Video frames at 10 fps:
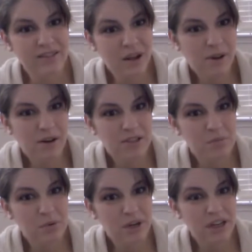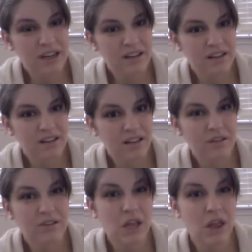I mean, it
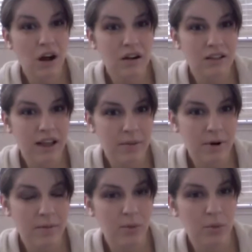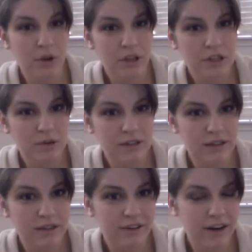was a long labor, but really short
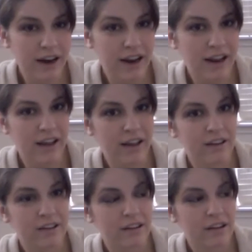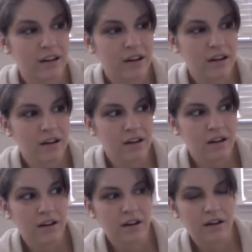delivery and
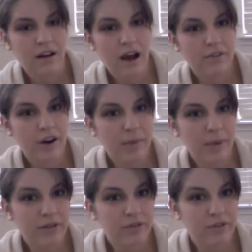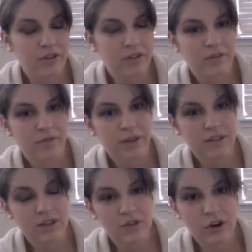not very painful because
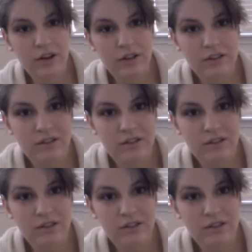of the drugs.